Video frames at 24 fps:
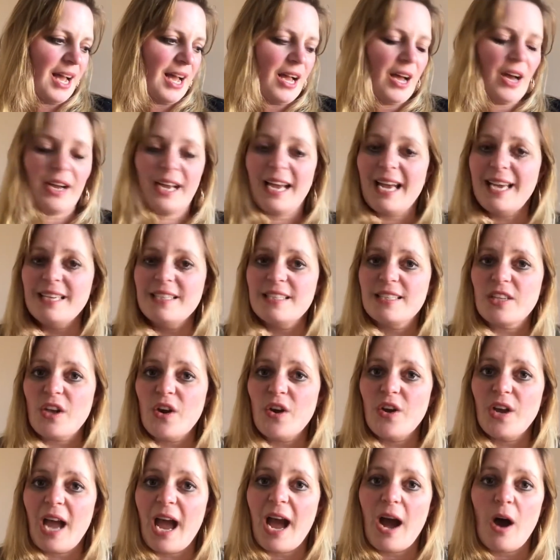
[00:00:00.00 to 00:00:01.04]
Okay,
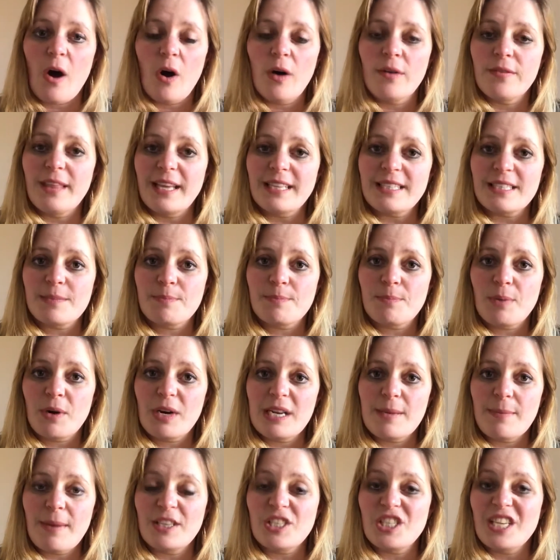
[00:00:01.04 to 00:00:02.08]
so that's pretty
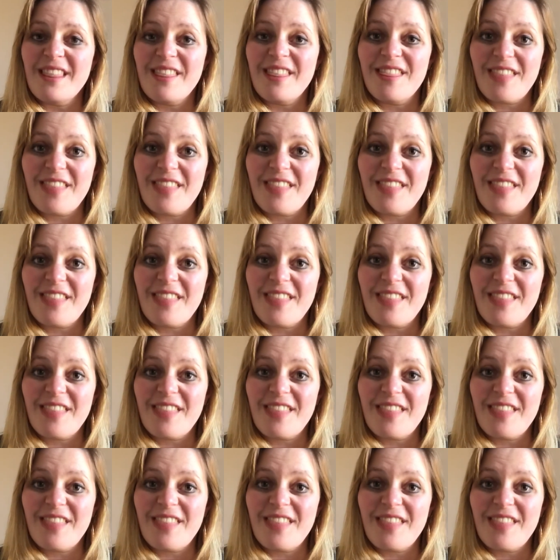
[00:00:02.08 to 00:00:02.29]
much it.